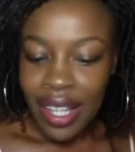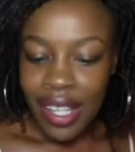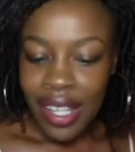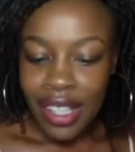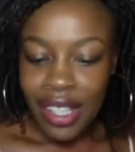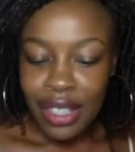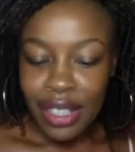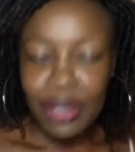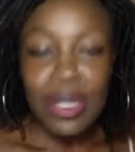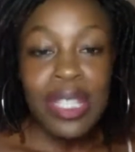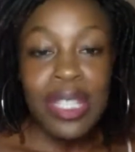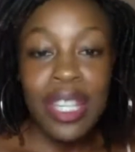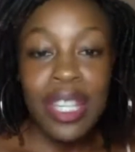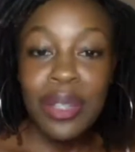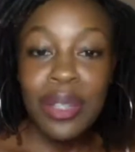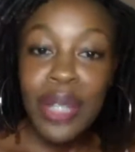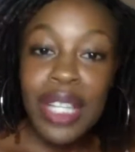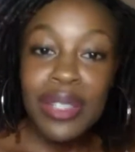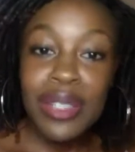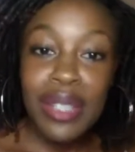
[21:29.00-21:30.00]
It looks like
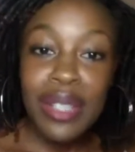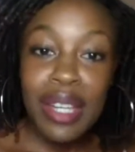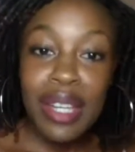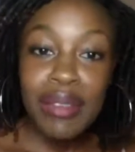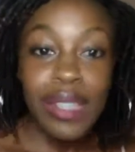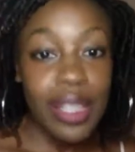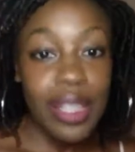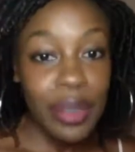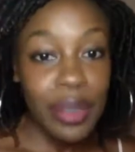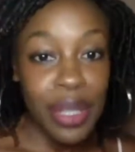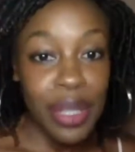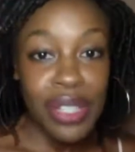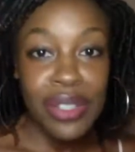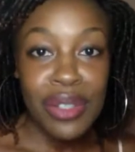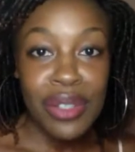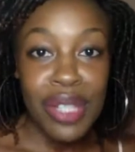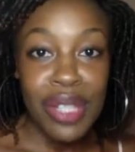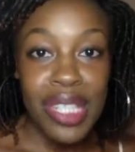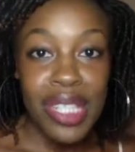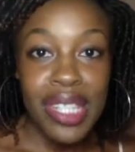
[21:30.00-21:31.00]
you guys don't have any
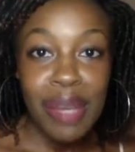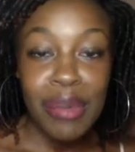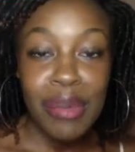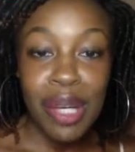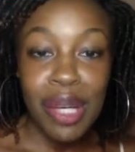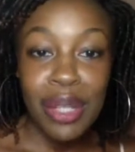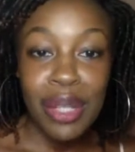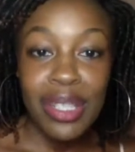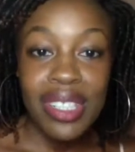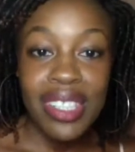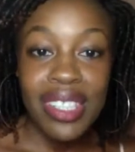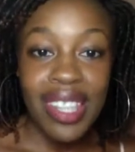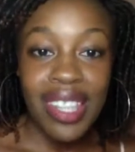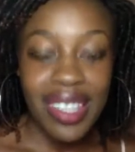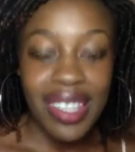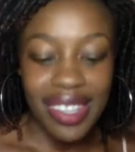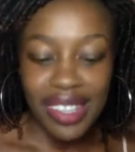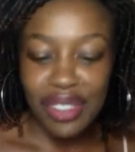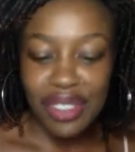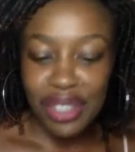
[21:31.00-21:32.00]
questions about
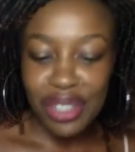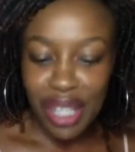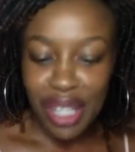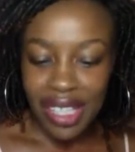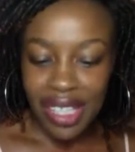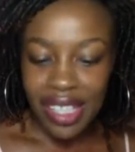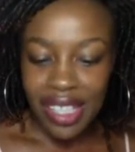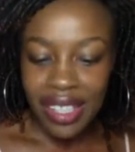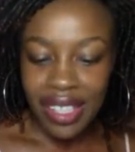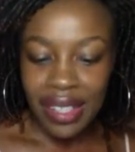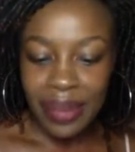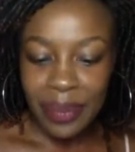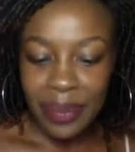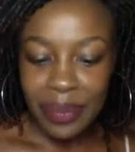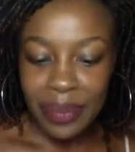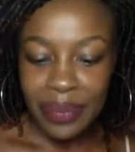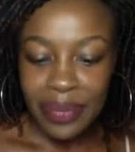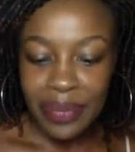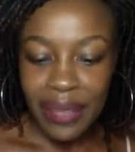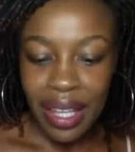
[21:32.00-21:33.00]
the journey.
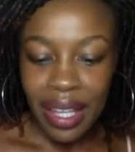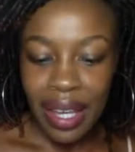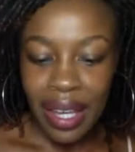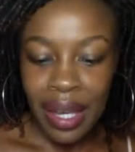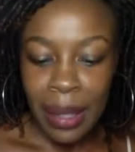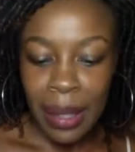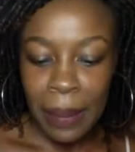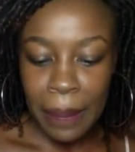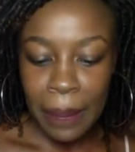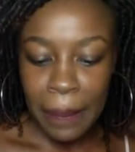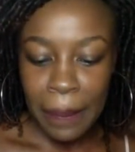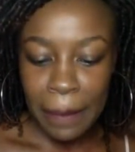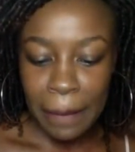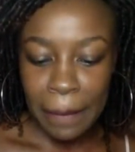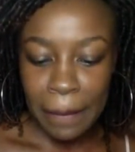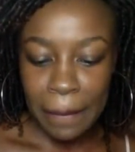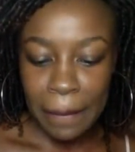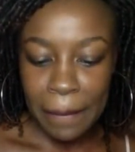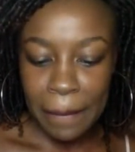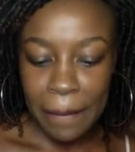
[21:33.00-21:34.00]

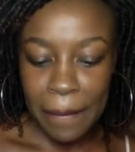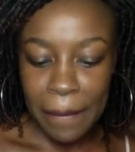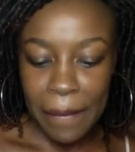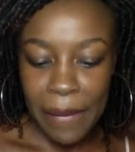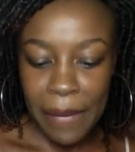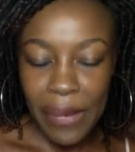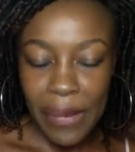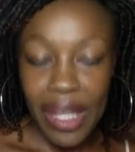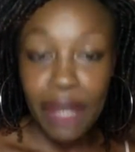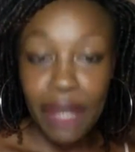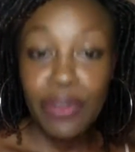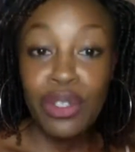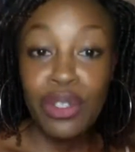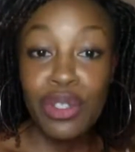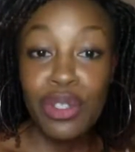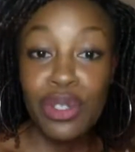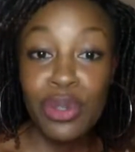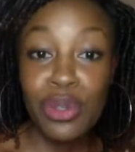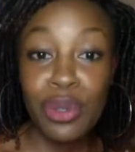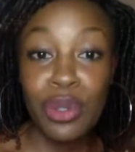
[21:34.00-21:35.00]
If
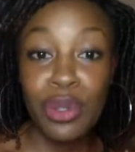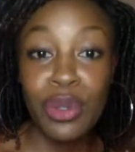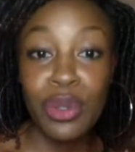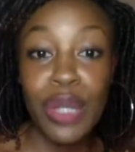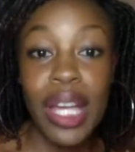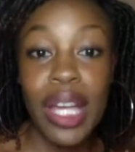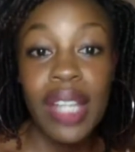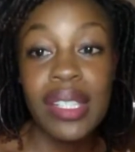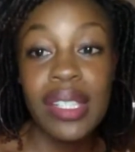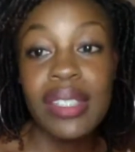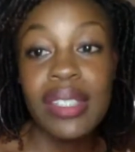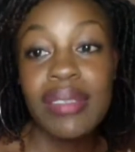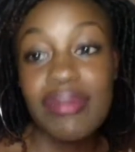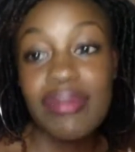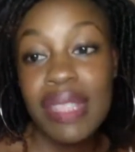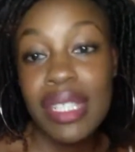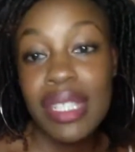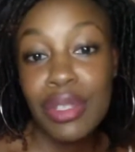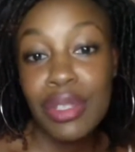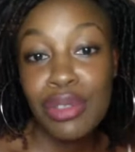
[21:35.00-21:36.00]
you do, you can
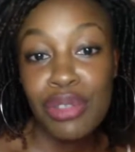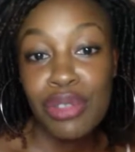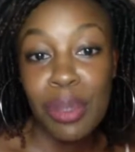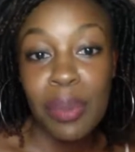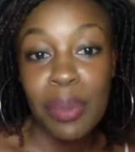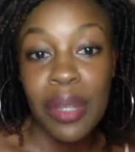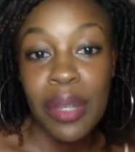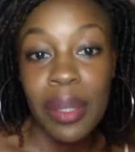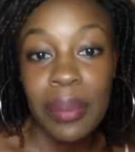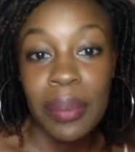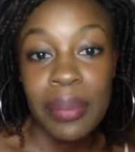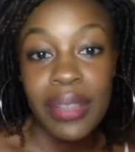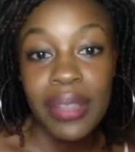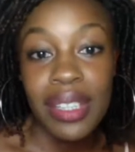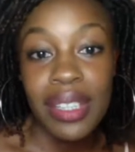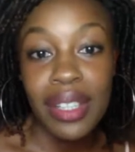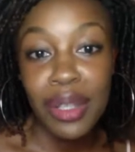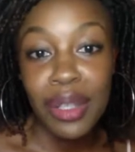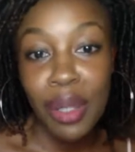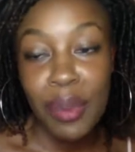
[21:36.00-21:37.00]
still drop them
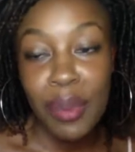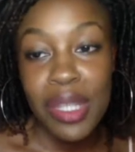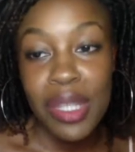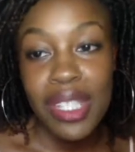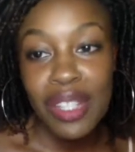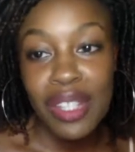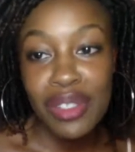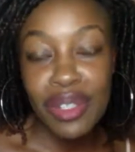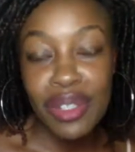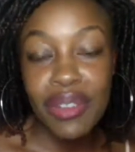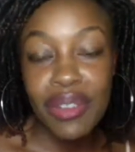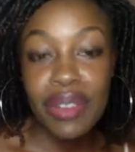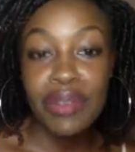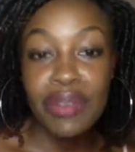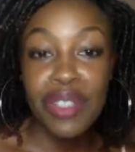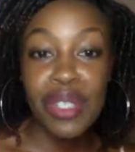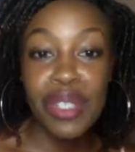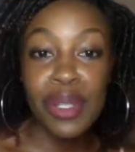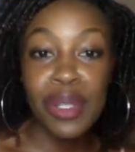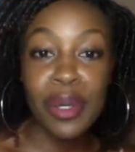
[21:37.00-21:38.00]
in the comment section of the
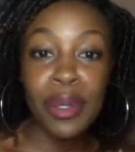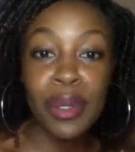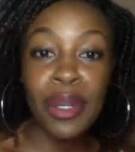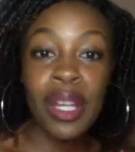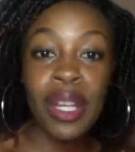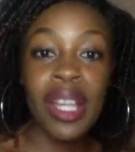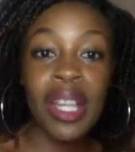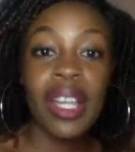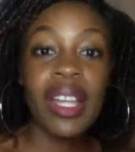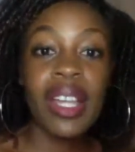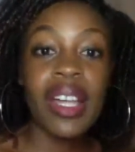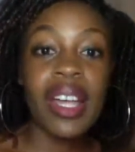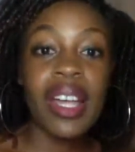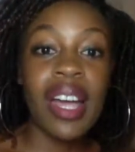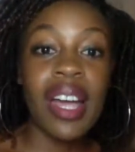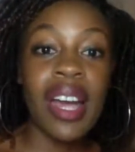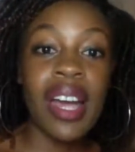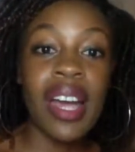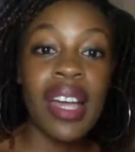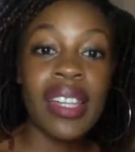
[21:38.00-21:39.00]
video,
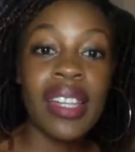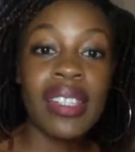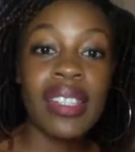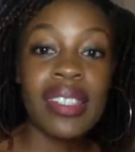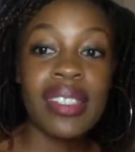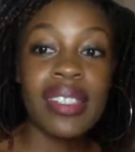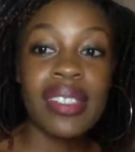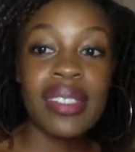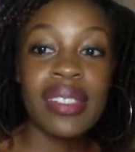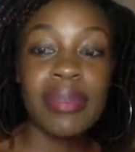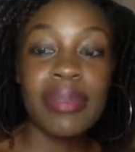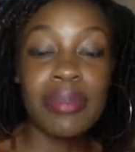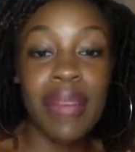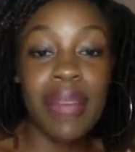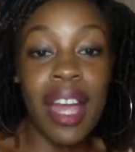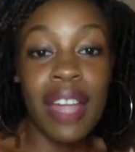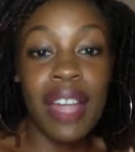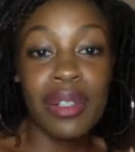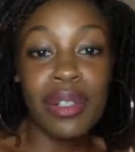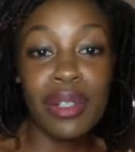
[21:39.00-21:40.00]
and
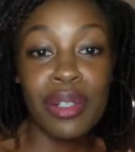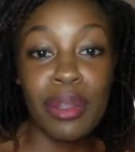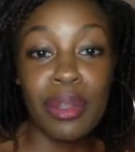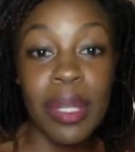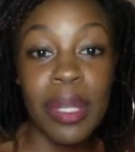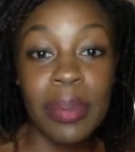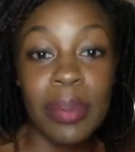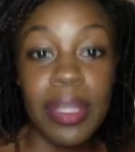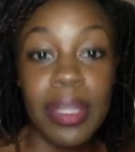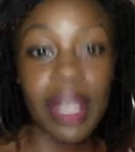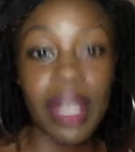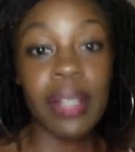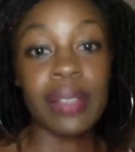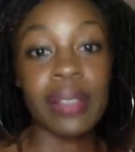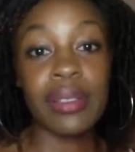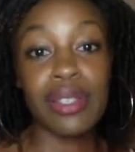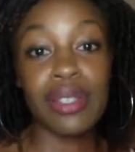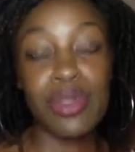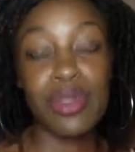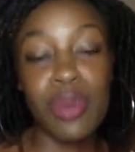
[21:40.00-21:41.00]
I don't know, maybe
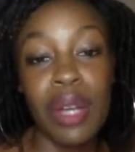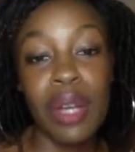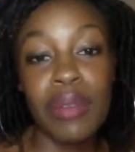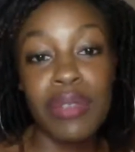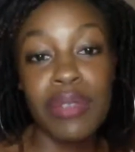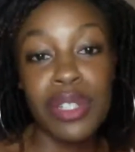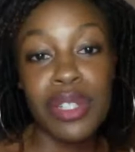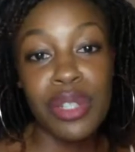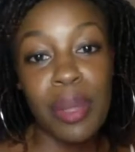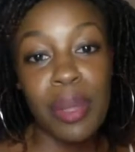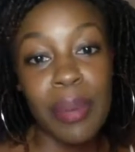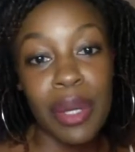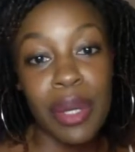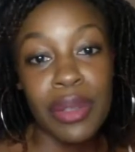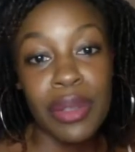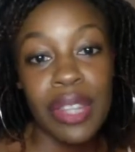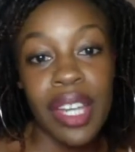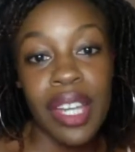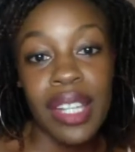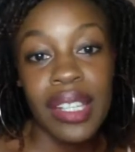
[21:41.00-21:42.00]
I'll do a video
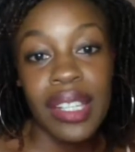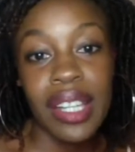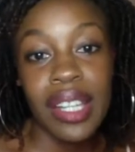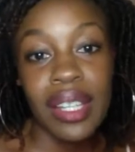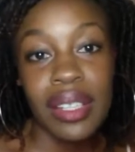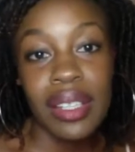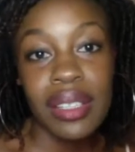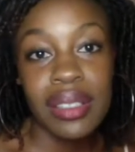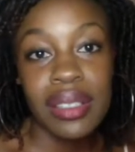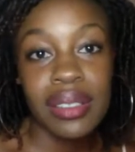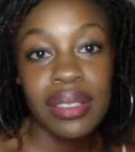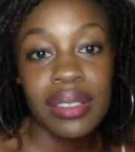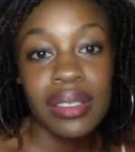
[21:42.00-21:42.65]
about that, like